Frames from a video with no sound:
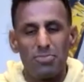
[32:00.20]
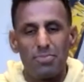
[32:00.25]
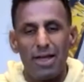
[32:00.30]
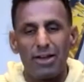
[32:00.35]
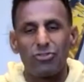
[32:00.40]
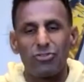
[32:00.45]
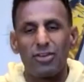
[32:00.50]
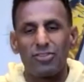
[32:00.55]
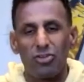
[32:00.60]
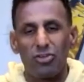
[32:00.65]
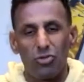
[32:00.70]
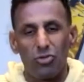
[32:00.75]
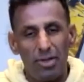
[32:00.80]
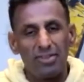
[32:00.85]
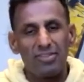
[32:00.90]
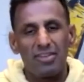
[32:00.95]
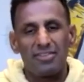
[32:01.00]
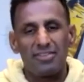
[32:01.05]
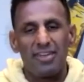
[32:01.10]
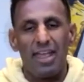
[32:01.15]
metrics in your
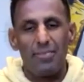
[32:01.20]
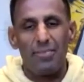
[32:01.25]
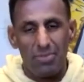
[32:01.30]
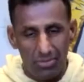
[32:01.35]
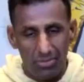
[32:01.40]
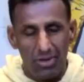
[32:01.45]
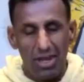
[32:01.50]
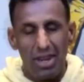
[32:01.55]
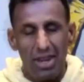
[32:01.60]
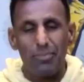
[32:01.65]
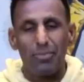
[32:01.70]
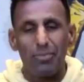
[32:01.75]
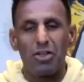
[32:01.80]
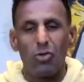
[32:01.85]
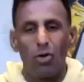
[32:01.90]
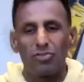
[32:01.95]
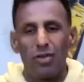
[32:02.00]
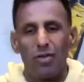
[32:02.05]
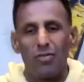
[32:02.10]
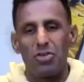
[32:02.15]
business, name, namely
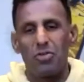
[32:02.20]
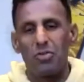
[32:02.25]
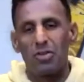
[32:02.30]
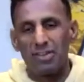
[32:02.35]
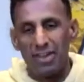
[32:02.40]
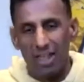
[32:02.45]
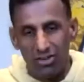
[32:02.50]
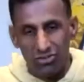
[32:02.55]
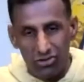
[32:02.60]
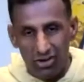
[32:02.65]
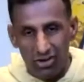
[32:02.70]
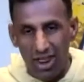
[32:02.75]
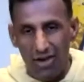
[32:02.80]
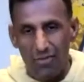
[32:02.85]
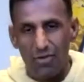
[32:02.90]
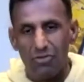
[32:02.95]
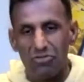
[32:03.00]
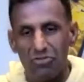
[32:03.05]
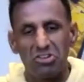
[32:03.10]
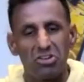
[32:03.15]
gross revenue retention, net
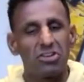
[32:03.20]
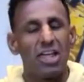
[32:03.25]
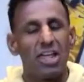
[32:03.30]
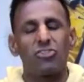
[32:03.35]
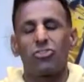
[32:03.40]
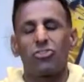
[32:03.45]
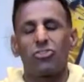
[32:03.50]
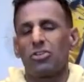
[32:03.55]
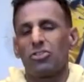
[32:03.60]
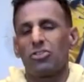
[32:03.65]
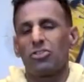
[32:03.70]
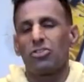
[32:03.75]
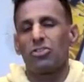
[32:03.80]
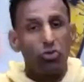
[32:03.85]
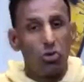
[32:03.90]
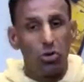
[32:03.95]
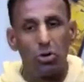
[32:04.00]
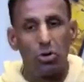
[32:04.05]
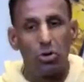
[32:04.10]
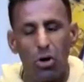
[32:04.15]
revenue retention,
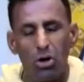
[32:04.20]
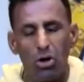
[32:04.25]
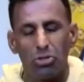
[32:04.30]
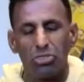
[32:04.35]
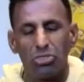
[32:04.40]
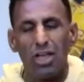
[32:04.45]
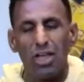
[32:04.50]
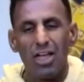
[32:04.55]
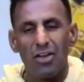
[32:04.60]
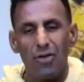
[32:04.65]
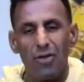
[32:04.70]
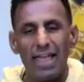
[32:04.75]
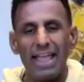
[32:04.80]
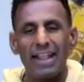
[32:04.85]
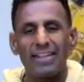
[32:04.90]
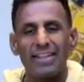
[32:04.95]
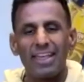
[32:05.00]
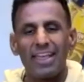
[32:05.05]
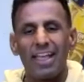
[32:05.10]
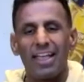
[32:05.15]
durable growth, right?
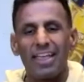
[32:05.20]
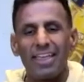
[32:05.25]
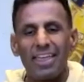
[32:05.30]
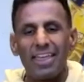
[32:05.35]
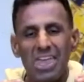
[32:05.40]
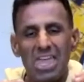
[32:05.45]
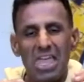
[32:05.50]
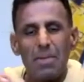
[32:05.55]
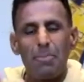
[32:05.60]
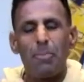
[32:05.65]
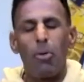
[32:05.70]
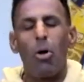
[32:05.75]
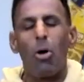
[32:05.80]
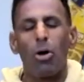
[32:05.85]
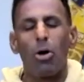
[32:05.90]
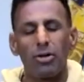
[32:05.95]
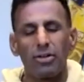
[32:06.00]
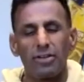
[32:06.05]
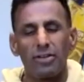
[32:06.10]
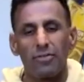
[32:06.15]
It's like a key
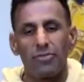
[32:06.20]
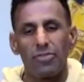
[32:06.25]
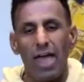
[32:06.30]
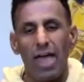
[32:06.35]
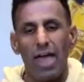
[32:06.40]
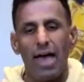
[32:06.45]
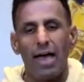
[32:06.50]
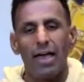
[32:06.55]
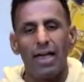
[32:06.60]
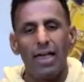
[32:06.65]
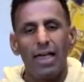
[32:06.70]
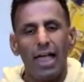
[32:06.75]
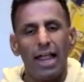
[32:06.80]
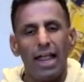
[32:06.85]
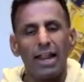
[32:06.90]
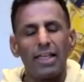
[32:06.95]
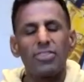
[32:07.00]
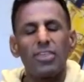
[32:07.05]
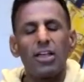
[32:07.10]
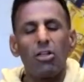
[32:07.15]
part of that.
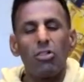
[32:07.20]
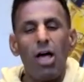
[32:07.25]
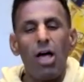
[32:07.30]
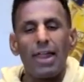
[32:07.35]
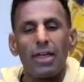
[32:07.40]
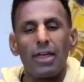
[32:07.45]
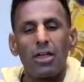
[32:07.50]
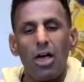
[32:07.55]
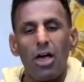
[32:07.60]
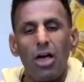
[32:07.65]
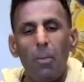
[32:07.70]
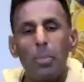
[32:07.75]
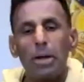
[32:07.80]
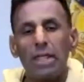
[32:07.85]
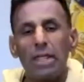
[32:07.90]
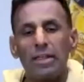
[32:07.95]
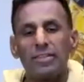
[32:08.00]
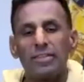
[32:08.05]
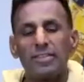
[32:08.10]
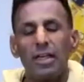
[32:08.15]
And I think a lot of
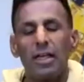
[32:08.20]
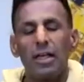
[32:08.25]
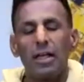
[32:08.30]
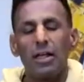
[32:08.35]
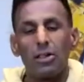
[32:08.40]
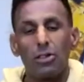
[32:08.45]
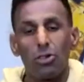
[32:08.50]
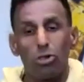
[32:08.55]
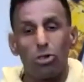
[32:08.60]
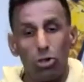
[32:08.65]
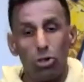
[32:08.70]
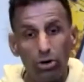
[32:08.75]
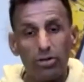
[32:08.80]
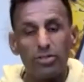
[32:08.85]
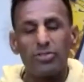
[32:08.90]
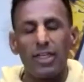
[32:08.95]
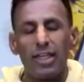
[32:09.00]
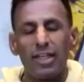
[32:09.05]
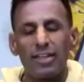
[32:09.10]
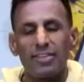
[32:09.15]
companies
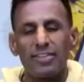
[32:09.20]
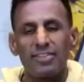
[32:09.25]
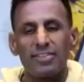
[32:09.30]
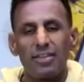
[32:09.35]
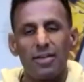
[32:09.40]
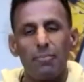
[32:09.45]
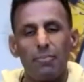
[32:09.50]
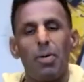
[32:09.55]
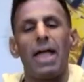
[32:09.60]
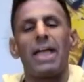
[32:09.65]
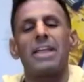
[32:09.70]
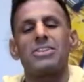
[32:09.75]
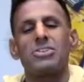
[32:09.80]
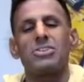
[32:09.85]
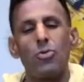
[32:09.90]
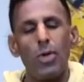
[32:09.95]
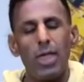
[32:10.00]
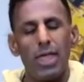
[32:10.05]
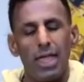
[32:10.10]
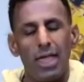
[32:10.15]
learned this by
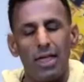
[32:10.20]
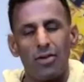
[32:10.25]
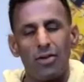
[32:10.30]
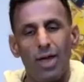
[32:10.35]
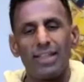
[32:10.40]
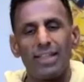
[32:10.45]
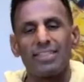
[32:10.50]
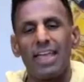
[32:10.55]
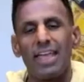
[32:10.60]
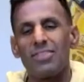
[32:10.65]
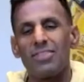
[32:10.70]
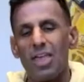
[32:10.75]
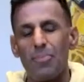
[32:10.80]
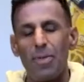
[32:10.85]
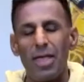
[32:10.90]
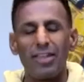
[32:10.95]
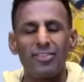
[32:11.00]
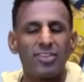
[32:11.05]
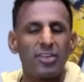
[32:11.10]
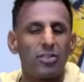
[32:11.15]
doing it, right? They, they
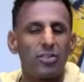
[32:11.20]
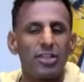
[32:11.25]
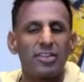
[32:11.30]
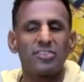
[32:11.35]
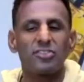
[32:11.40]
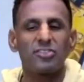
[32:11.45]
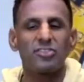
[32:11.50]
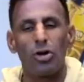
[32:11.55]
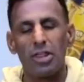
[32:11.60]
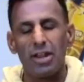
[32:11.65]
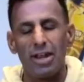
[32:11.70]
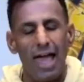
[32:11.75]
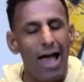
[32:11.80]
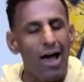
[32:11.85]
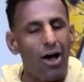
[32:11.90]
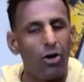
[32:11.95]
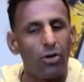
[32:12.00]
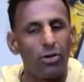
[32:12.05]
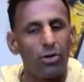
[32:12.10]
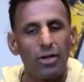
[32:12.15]
basically started
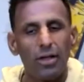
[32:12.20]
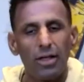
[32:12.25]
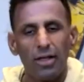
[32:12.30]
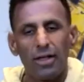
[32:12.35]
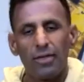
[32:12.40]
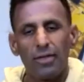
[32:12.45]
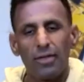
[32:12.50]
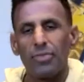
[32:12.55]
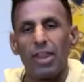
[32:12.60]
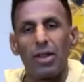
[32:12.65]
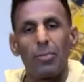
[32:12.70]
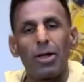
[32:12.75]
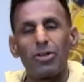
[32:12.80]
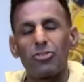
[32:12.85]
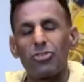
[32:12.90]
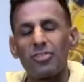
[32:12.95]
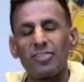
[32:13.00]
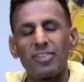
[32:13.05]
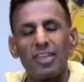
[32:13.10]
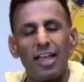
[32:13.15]
out they had a bunch
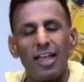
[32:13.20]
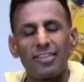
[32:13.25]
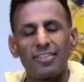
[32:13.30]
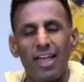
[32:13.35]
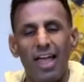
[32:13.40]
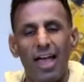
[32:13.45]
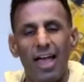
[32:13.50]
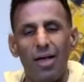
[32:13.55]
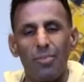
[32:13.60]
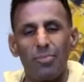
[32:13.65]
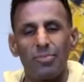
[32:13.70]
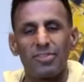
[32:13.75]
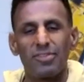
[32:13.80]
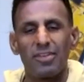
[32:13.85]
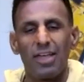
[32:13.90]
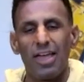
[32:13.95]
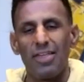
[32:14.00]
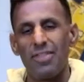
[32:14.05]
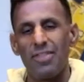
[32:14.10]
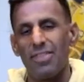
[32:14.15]
of CSMs,
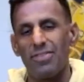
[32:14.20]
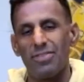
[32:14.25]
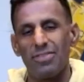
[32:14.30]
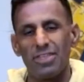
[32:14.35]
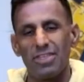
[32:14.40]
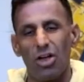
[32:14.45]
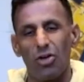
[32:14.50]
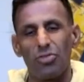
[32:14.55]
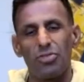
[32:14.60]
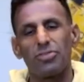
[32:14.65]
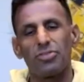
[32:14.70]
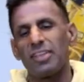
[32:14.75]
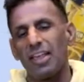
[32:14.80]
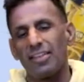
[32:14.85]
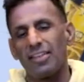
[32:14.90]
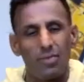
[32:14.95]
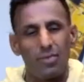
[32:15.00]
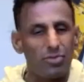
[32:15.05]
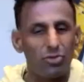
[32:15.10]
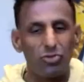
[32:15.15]
and then you know the
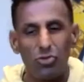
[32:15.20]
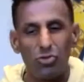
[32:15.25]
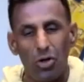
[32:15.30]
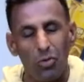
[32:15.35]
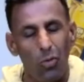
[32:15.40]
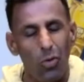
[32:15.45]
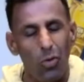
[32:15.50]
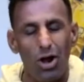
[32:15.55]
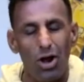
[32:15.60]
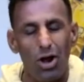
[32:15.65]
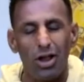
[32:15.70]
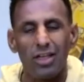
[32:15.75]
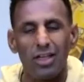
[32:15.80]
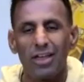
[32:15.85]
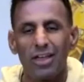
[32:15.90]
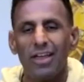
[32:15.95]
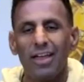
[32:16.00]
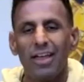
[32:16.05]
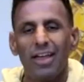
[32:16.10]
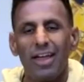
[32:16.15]
CSMs are doing work,
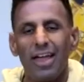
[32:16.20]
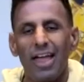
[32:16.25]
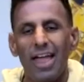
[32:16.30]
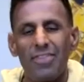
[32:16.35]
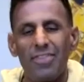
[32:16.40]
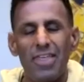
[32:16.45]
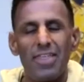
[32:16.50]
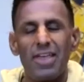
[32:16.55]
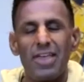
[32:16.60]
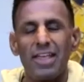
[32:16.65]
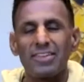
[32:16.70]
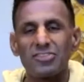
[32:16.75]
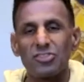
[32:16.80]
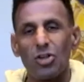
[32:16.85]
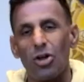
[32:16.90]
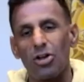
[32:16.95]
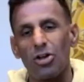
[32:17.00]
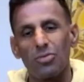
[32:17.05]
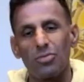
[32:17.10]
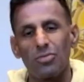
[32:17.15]
and then they
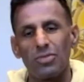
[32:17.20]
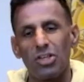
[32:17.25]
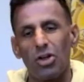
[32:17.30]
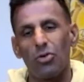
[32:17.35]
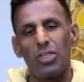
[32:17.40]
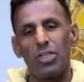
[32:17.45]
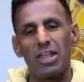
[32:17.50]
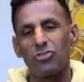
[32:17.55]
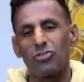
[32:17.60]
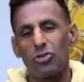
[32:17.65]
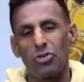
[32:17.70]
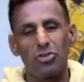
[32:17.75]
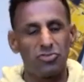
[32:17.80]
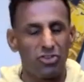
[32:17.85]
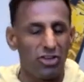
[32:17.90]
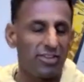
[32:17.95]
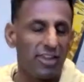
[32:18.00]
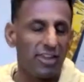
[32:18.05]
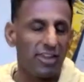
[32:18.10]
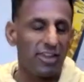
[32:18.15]
start you know they introduce
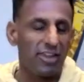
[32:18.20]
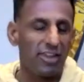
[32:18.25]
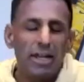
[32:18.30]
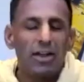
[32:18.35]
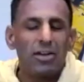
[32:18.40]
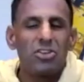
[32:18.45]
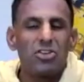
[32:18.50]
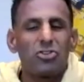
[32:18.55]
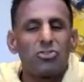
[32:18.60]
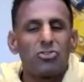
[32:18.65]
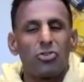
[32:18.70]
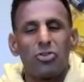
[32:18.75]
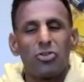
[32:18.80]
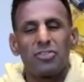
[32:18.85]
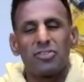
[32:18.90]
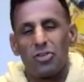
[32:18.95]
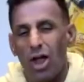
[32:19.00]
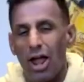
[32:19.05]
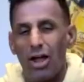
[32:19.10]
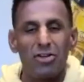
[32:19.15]
just like we did. You
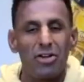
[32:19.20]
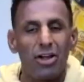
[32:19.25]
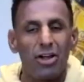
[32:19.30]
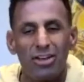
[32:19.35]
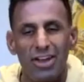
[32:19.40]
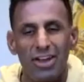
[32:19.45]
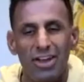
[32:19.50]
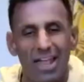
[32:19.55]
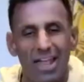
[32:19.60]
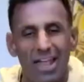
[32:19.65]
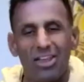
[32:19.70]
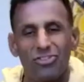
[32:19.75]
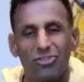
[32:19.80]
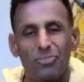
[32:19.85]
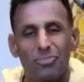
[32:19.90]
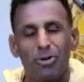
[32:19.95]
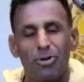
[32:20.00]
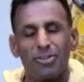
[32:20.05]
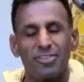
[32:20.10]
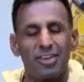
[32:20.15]
introduced you hired an education
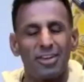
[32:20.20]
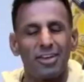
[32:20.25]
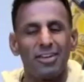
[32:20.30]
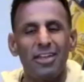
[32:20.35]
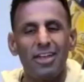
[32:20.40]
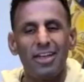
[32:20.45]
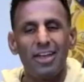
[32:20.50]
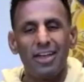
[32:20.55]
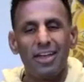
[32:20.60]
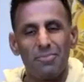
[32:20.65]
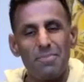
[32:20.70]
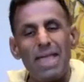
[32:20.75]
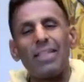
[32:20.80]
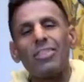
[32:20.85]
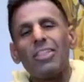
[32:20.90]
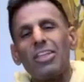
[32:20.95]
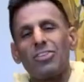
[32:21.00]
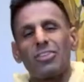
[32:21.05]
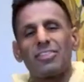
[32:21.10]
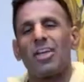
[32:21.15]
person
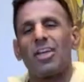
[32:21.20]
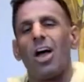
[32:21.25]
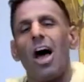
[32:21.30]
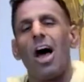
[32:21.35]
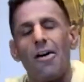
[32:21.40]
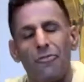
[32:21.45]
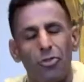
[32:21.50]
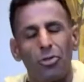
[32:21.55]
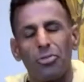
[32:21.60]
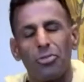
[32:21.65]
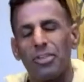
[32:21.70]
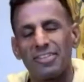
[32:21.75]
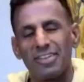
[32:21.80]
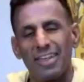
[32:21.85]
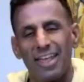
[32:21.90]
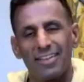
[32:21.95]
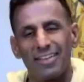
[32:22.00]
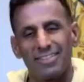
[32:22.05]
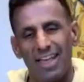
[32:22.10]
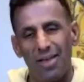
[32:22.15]
mainly just to offload the
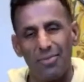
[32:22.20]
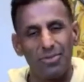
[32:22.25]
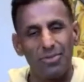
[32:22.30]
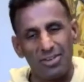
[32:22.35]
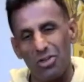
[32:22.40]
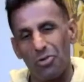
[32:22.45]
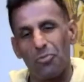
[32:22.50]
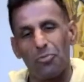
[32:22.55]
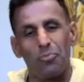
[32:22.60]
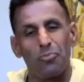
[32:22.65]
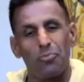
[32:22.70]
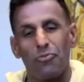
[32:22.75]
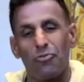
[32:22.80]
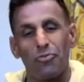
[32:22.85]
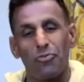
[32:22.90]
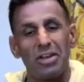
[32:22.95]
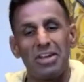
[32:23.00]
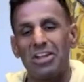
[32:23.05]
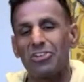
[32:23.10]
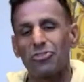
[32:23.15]
CSMs. You know,
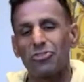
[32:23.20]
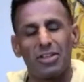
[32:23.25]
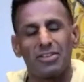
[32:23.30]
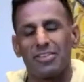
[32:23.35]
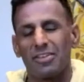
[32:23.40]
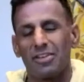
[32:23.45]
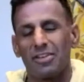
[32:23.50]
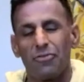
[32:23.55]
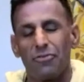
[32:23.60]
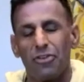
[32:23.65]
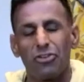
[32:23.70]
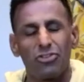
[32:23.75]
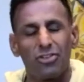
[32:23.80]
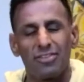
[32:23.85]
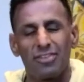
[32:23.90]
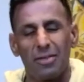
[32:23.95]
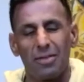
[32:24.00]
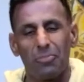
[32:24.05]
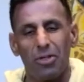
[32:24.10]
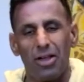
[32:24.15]
initially it's an
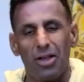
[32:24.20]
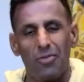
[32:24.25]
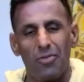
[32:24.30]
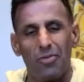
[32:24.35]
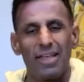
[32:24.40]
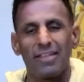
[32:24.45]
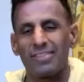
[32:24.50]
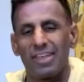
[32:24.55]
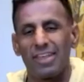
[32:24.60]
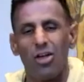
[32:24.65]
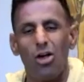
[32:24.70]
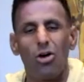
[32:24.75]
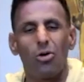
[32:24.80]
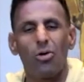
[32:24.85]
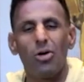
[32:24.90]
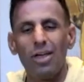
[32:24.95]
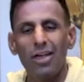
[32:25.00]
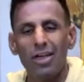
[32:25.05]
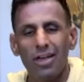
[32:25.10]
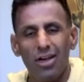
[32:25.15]
efficiency play, right? It's like
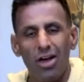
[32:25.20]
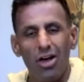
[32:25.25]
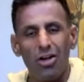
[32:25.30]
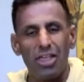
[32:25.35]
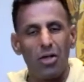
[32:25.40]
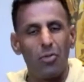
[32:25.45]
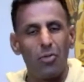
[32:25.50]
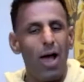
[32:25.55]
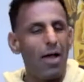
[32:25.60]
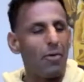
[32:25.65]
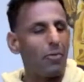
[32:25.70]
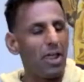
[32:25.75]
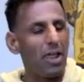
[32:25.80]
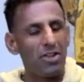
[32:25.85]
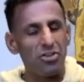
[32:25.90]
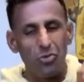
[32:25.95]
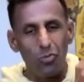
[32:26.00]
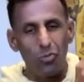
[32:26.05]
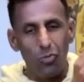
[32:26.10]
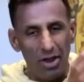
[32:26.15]
oh okay, why would I
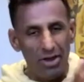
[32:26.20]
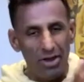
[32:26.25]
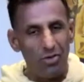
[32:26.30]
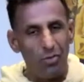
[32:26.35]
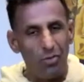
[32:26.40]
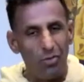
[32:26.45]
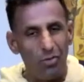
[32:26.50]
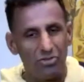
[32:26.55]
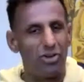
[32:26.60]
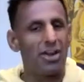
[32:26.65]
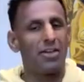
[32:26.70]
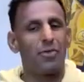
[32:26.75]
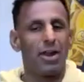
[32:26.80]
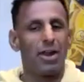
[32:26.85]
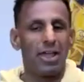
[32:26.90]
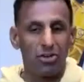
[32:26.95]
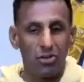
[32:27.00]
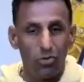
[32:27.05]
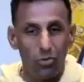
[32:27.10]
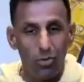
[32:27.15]
do one to one training when I
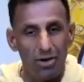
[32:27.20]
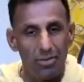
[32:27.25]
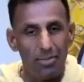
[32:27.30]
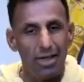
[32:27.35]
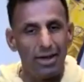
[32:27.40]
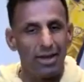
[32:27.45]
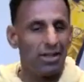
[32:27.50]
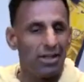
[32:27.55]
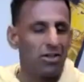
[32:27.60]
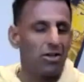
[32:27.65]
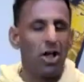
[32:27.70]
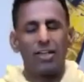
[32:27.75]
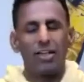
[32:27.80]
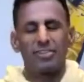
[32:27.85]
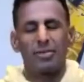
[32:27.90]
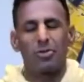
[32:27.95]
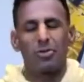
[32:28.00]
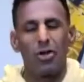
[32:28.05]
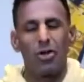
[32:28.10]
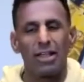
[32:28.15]
could do one to many?
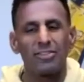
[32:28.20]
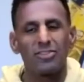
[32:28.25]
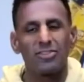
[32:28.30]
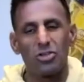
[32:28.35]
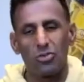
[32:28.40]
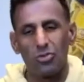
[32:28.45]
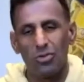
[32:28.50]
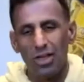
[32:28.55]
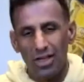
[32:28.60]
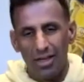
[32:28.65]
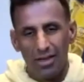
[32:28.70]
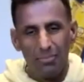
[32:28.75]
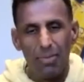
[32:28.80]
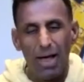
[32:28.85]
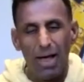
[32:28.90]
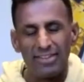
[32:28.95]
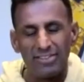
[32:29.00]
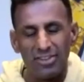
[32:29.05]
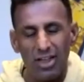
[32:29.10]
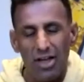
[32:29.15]
Awesome, great. So you
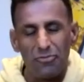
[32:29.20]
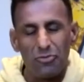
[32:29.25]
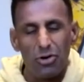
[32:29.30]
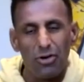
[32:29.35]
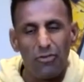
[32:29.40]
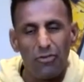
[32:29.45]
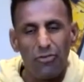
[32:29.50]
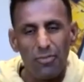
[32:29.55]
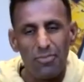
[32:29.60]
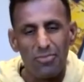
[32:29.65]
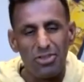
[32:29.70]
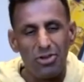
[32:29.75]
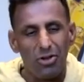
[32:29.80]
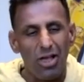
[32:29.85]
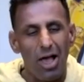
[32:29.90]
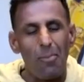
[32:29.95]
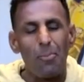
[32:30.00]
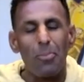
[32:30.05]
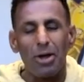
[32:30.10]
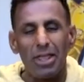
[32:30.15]
buy software from your
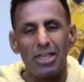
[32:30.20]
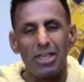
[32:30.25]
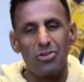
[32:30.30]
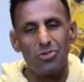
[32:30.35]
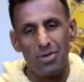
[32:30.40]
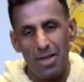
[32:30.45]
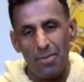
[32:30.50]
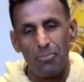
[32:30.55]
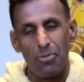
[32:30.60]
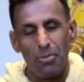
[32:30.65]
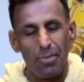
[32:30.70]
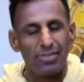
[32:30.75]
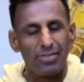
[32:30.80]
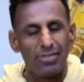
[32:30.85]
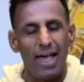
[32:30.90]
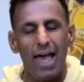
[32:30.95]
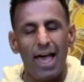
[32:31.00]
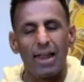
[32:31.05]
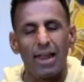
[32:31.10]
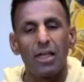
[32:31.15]
company, you implement
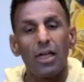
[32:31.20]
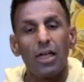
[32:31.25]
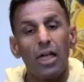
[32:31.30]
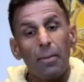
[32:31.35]
that.